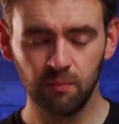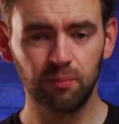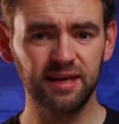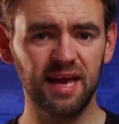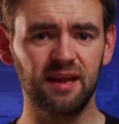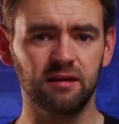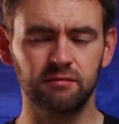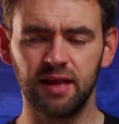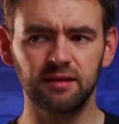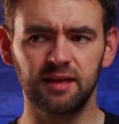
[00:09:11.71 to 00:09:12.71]
But again,
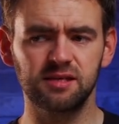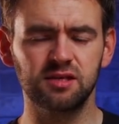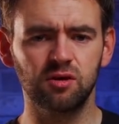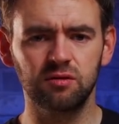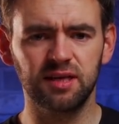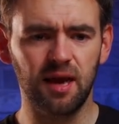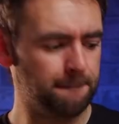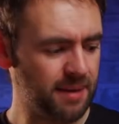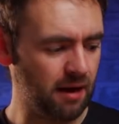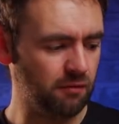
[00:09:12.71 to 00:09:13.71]
that lens is only
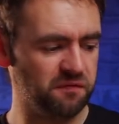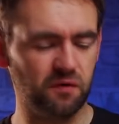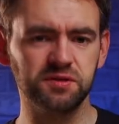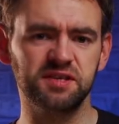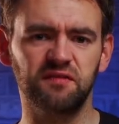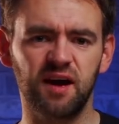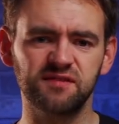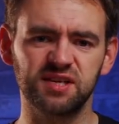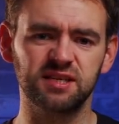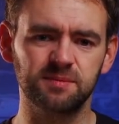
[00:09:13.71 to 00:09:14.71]
about
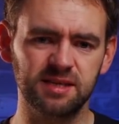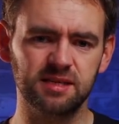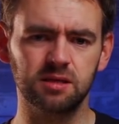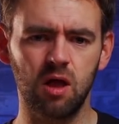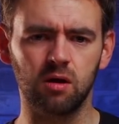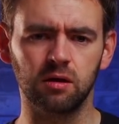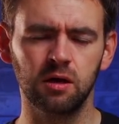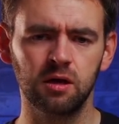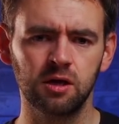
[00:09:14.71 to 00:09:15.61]
forty-five centimeters long.